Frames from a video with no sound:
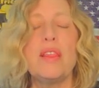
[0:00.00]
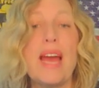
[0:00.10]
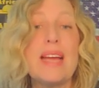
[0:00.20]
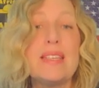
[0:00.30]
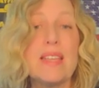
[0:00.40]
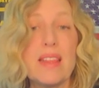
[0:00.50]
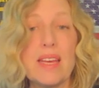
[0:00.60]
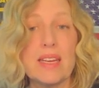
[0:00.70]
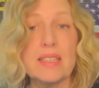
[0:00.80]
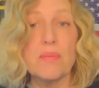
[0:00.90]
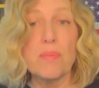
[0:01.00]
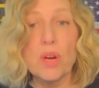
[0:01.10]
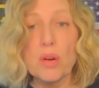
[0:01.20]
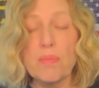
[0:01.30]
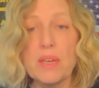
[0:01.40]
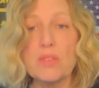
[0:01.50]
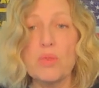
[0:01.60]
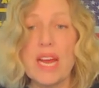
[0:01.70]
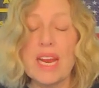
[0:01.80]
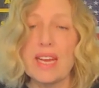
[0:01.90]
that's the thing is the purpose.
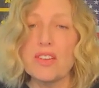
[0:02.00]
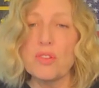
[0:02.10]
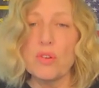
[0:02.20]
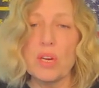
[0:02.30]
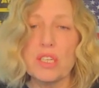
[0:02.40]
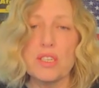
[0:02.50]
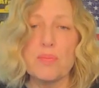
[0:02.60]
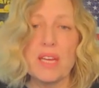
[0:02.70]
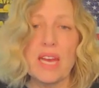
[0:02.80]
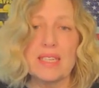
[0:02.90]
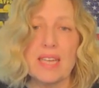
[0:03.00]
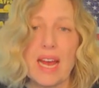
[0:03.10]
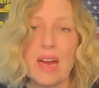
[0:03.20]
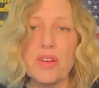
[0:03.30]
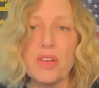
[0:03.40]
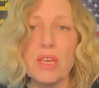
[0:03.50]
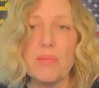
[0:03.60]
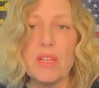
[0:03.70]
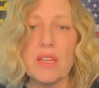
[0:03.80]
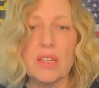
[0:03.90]
We got to answer the questions being asked. How do you
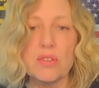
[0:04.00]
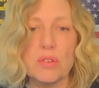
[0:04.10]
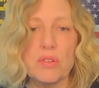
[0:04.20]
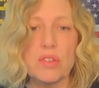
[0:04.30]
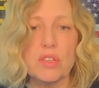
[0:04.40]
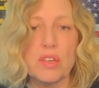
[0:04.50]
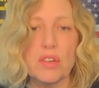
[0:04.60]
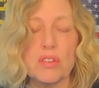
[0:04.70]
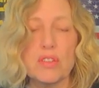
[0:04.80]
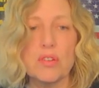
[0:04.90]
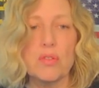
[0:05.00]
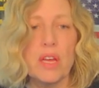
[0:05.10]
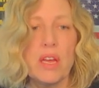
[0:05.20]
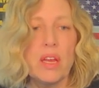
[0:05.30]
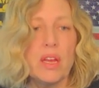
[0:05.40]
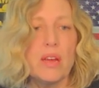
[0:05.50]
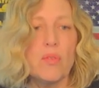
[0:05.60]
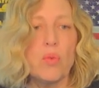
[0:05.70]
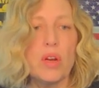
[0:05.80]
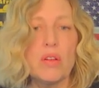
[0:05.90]
keep the electrodes secure? So
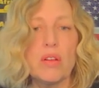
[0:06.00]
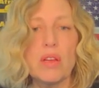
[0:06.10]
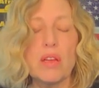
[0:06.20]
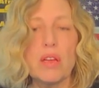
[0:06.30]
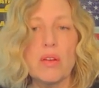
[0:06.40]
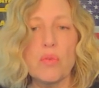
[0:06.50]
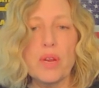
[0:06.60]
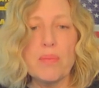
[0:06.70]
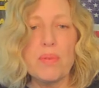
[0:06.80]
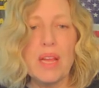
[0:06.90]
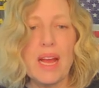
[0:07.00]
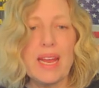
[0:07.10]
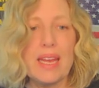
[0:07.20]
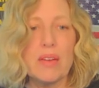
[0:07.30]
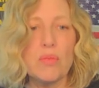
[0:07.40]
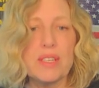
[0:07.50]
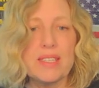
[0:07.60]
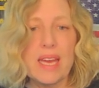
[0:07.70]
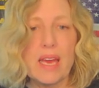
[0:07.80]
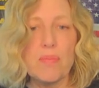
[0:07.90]
will reapplying it
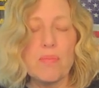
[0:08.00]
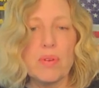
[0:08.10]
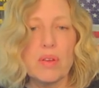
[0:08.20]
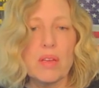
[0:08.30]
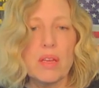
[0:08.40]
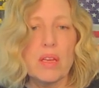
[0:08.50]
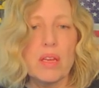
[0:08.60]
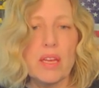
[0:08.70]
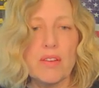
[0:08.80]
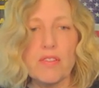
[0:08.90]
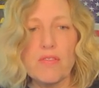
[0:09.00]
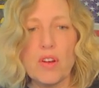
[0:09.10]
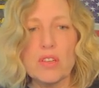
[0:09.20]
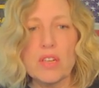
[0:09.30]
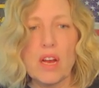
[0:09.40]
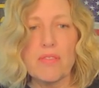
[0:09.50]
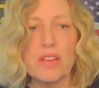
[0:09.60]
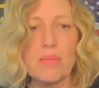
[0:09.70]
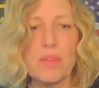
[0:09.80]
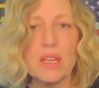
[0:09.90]
with tape, if it falls off,
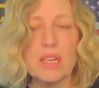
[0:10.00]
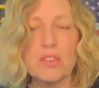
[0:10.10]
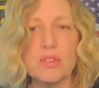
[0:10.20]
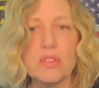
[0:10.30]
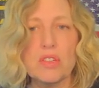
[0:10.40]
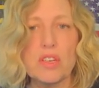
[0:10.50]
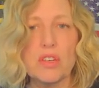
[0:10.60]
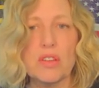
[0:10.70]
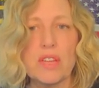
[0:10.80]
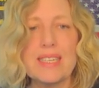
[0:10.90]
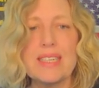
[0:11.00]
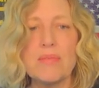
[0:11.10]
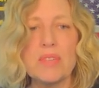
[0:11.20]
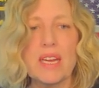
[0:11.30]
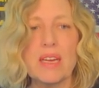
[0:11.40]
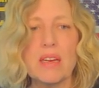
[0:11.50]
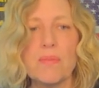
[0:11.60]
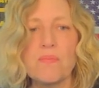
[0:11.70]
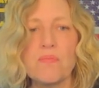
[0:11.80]
keep the electrodes secure? That seems like